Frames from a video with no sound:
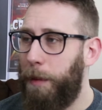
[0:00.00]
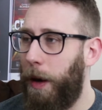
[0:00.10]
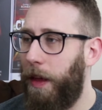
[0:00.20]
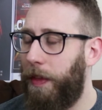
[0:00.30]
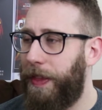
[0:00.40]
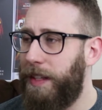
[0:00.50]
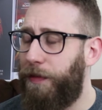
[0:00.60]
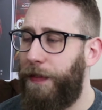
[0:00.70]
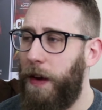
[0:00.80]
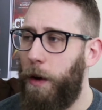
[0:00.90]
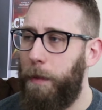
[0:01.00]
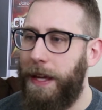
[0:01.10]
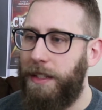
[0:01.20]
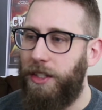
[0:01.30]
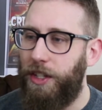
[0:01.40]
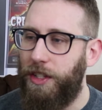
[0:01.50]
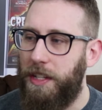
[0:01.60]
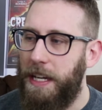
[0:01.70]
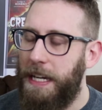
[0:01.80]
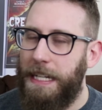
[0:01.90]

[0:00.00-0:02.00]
but this film, it's just